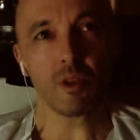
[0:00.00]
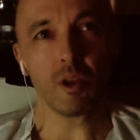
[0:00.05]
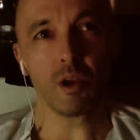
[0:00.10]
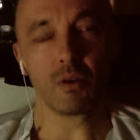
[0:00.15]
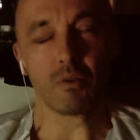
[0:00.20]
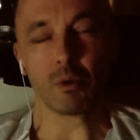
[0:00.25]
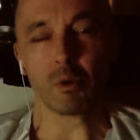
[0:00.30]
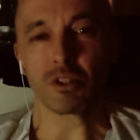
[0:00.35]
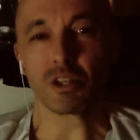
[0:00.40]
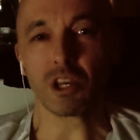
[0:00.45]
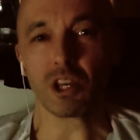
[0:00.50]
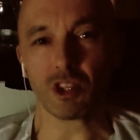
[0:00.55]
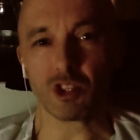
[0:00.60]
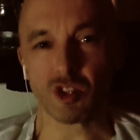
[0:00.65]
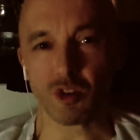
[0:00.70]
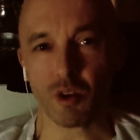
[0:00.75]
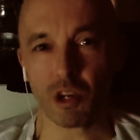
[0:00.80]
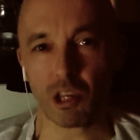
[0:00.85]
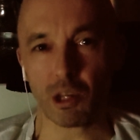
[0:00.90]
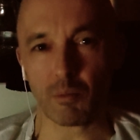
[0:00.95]
Of course, I can
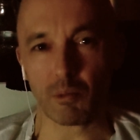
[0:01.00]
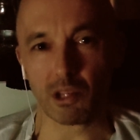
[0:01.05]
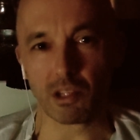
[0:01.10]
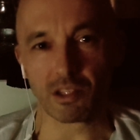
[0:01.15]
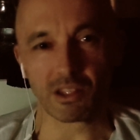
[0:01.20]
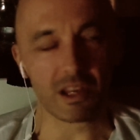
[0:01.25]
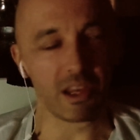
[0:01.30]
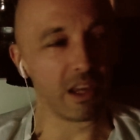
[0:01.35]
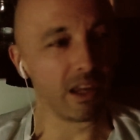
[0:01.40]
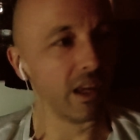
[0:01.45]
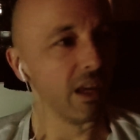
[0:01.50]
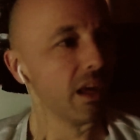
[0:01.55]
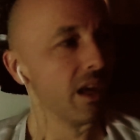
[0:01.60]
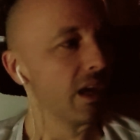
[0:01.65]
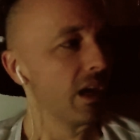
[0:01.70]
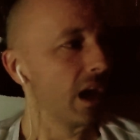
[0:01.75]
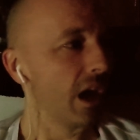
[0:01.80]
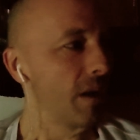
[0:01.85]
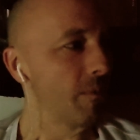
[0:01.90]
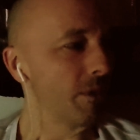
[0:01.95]
trick it by saying,
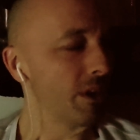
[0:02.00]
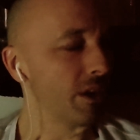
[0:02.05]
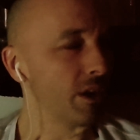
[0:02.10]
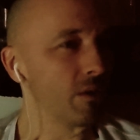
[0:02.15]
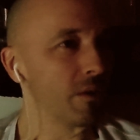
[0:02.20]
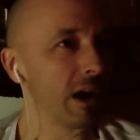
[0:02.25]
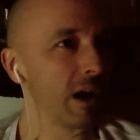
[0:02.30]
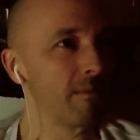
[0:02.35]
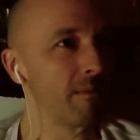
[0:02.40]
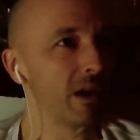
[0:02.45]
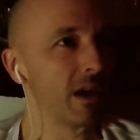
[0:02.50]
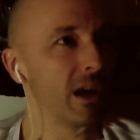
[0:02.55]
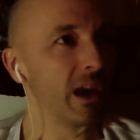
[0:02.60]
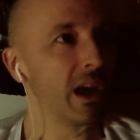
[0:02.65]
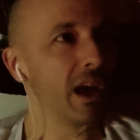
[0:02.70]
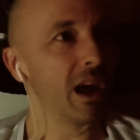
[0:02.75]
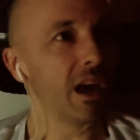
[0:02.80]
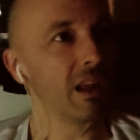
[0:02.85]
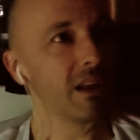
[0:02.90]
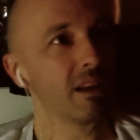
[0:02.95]
I'm going to grab my
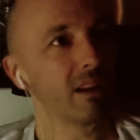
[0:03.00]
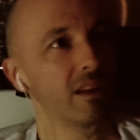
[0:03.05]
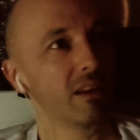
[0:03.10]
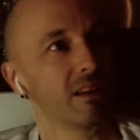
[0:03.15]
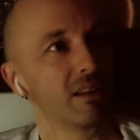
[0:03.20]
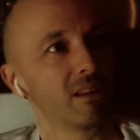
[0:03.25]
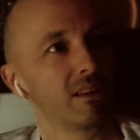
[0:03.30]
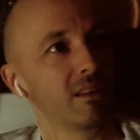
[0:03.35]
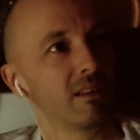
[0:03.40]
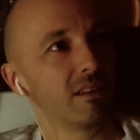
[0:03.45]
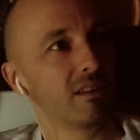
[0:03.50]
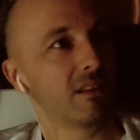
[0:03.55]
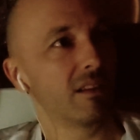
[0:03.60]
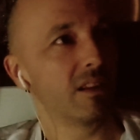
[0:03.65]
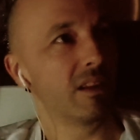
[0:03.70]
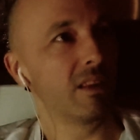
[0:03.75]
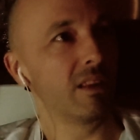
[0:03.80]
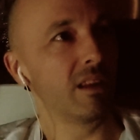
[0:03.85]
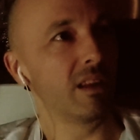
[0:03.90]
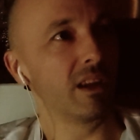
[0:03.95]
hat,
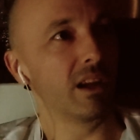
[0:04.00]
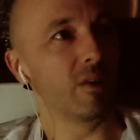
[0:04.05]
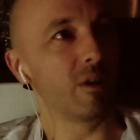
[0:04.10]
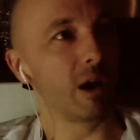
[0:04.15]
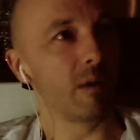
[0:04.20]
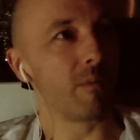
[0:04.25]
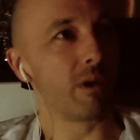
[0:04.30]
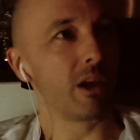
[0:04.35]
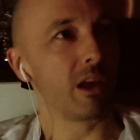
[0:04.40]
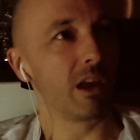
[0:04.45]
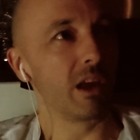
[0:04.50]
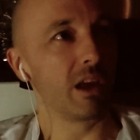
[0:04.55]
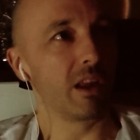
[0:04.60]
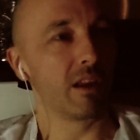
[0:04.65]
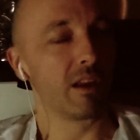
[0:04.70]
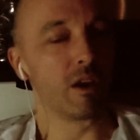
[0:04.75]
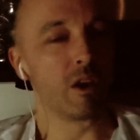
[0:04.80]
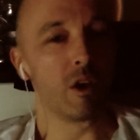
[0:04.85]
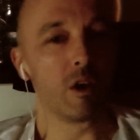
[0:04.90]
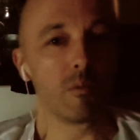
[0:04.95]
and then I grab my hat.
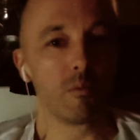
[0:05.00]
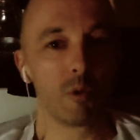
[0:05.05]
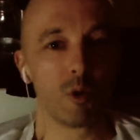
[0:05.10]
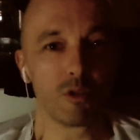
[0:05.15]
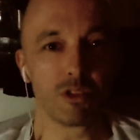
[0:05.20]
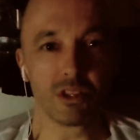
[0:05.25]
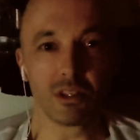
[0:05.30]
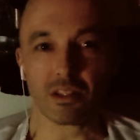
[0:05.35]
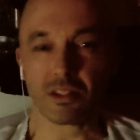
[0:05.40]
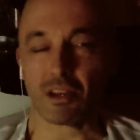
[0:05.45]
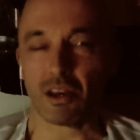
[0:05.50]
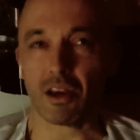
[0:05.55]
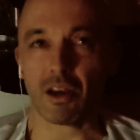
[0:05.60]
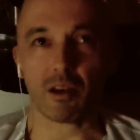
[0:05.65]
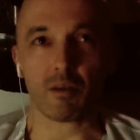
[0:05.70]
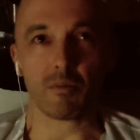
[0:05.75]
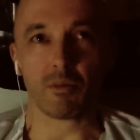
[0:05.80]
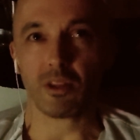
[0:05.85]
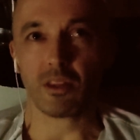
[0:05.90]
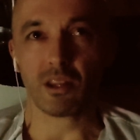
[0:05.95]
Most of the
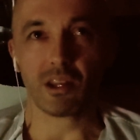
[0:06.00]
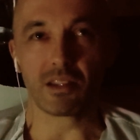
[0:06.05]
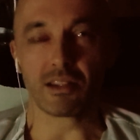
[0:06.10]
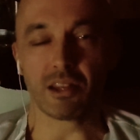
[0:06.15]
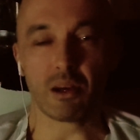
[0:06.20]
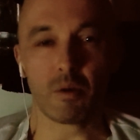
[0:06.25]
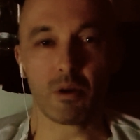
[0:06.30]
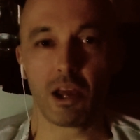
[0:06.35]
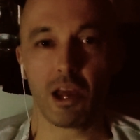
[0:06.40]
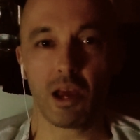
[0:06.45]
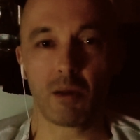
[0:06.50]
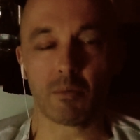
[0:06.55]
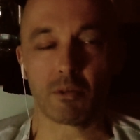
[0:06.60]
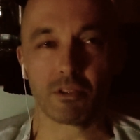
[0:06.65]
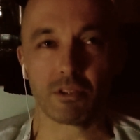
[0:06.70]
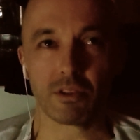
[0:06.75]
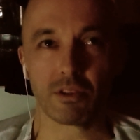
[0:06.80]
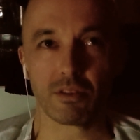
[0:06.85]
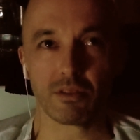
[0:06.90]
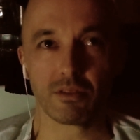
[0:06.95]
time, that's not what
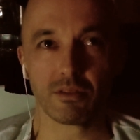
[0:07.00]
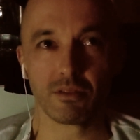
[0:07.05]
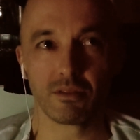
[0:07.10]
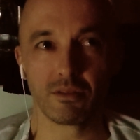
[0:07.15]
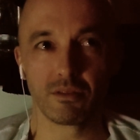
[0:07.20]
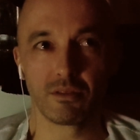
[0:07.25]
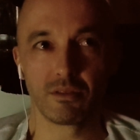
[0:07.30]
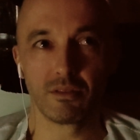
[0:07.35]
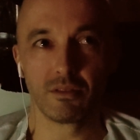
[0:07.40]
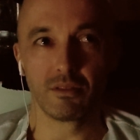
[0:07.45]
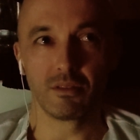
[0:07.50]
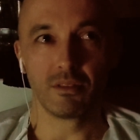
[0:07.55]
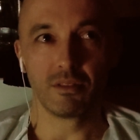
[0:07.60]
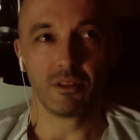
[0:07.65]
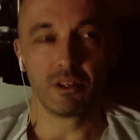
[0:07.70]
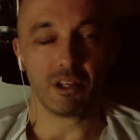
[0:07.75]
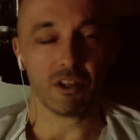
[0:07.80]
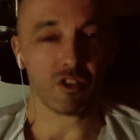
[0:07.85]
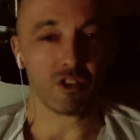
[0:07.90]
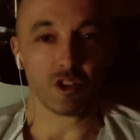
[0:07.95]
happens, though.
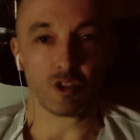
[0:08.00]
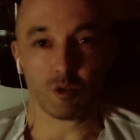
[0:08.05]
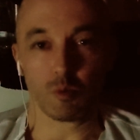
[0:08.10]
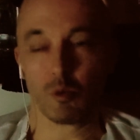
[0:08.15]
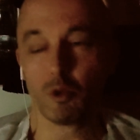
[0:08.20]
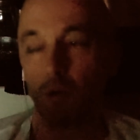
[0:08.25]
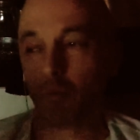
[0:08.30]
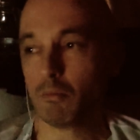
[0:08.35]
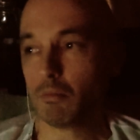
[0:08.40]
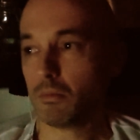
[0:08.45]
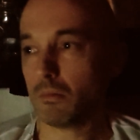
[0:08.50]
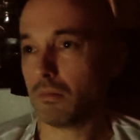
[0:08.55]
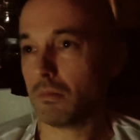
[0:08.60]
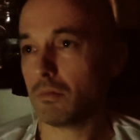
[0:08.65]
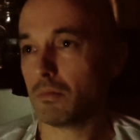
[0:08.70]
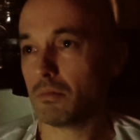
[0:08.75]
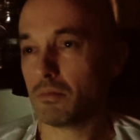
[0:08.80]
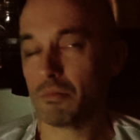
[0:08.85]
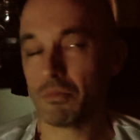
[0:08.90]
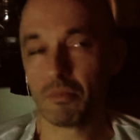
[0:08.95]
It's just, whoop,
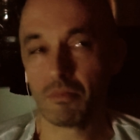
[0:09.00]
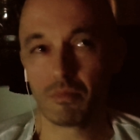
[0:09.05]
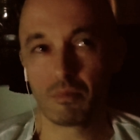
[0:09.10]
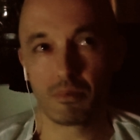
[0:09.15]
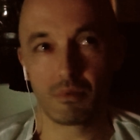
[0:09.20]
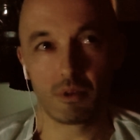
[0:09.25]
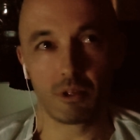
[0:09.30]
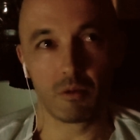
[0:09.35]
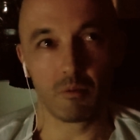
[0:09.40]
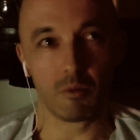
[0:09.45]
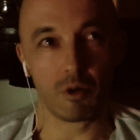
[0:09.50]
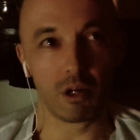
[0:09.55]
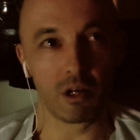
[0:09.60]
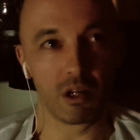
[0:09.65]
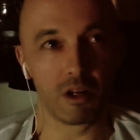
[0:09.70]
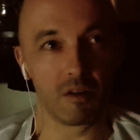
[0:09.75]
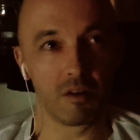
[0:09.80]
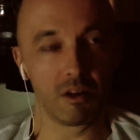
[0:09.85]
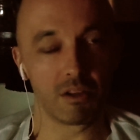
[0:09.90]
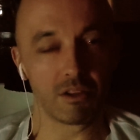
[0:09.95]
I'm
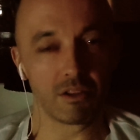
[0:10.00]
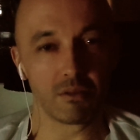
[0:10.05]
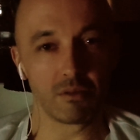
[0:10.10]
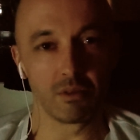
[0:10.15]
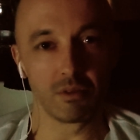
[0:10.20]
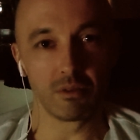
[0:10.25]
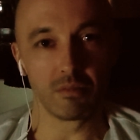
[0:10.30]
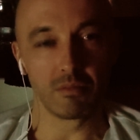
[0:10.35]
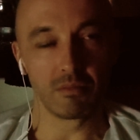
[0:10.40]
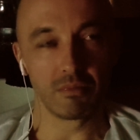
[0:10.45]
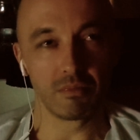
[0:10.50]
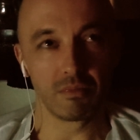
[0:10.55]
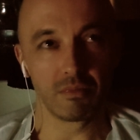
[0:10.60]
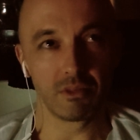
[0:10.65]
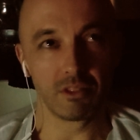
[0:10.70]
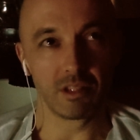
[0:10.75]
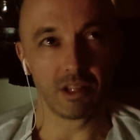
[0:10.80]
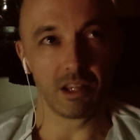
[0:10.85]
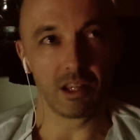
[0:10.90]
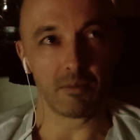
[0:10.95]
walking across the room.
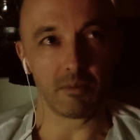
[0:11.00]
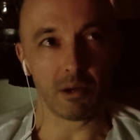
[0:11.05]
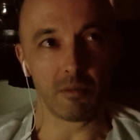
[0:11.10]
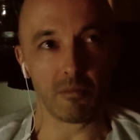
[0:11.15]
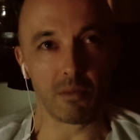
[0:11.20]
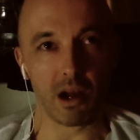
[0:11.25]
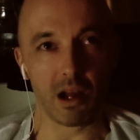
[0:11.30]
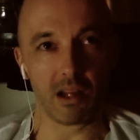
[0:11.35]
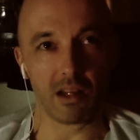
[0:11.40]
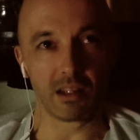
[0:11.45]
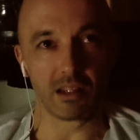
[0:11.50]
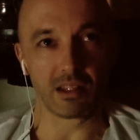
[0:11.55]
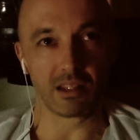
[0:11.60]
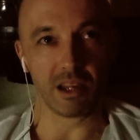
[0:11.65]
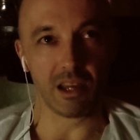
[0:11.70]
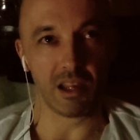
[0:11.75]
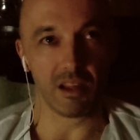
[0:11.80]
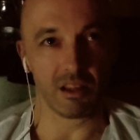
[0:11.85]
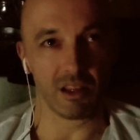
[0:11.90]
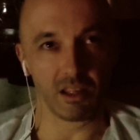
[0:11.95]
It's not like my mind is
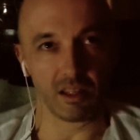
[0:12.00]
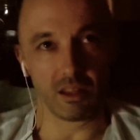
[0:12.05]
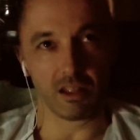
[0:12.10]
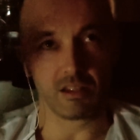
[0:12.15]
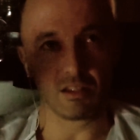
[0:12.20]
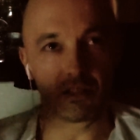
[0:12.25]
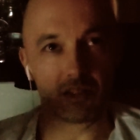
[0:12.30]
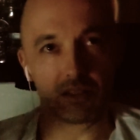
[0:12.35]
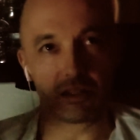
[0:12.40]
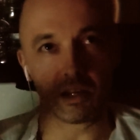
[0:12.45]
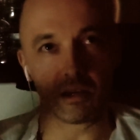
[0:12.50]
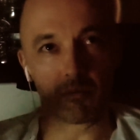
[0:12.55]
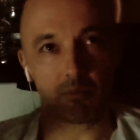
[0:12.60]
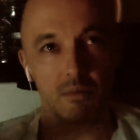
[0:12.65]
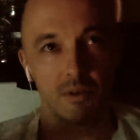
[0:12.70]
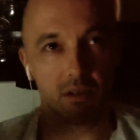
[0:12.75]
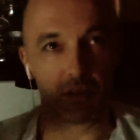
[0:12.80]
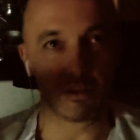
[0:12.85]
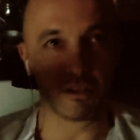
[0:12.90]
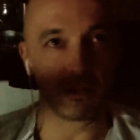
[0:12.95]
saying, like, this step,
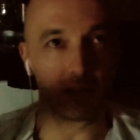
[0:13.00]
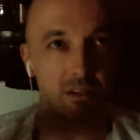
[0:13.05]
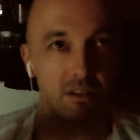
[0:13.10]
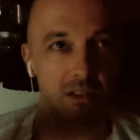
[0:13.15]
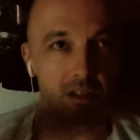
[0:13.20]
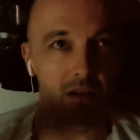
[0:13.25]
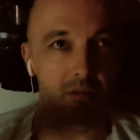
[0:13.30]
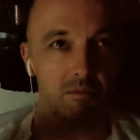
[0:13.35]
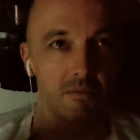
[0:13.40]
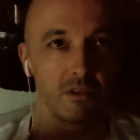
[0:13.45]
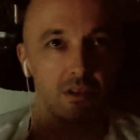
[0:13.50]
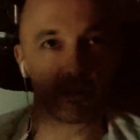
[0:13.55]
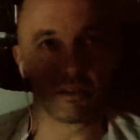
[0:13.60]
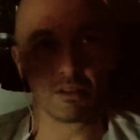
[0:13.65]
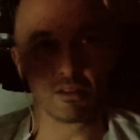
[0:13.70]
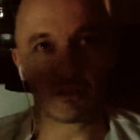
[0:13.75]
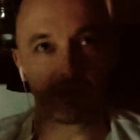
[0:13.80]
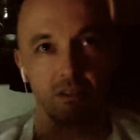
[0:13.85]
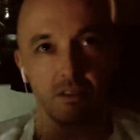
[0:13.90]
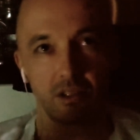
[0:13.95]
and then this step, then
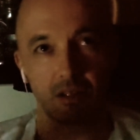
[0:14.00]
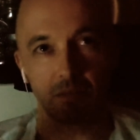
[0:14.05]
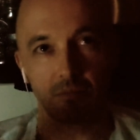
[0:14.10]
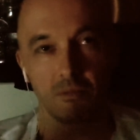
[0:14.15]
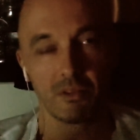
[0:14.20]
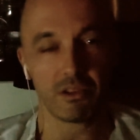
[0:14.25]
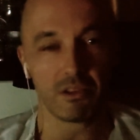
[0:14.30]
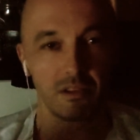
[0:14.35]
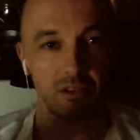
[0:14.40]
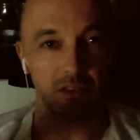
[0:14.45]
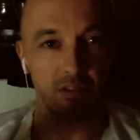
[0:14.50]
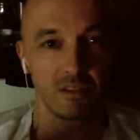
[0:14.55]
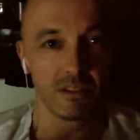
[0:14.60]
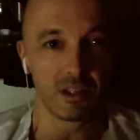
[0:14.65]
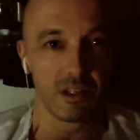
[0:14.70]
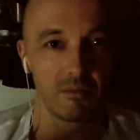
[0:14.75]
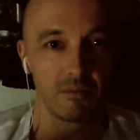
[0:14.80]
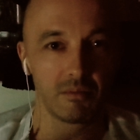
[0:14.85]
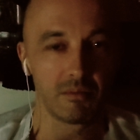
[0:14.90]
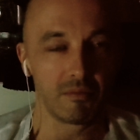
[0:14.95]
this step, then this
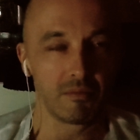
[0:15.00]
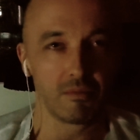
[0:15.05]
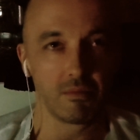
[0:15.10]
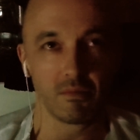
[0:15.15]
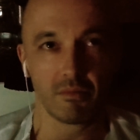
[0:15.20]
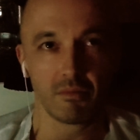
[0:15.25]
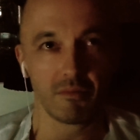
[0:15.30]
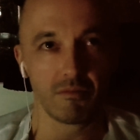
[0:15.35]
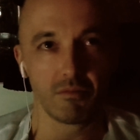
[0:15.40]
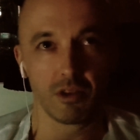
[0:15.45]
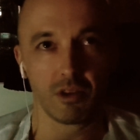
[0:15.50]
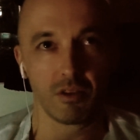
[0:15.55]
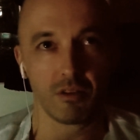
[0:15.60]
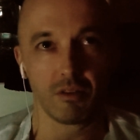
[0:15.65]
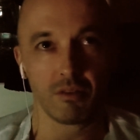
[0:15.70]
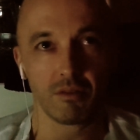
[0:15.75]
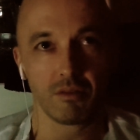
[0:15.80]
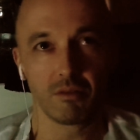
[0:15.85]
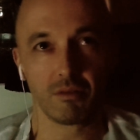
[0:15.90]
step. No.